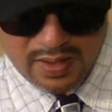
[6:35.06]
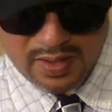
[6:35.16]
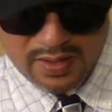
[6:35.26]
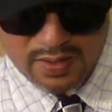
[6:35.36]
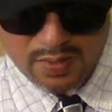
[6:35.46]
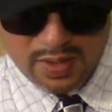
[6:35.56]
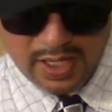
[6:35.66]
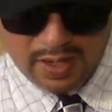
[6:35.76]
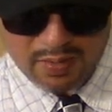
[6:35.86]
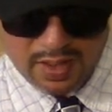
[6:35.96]
Let's go with
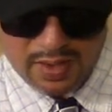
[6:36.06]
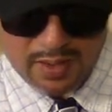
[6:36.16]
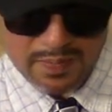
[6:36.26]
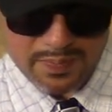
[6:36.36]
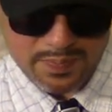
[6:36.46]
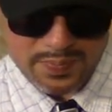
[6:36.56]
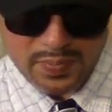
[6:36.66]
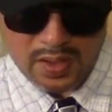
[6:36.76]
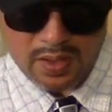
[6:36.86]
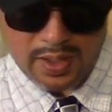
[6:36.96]
that right there.
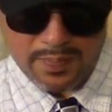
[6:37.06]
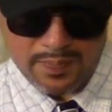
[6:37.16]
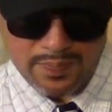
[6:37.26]
All right.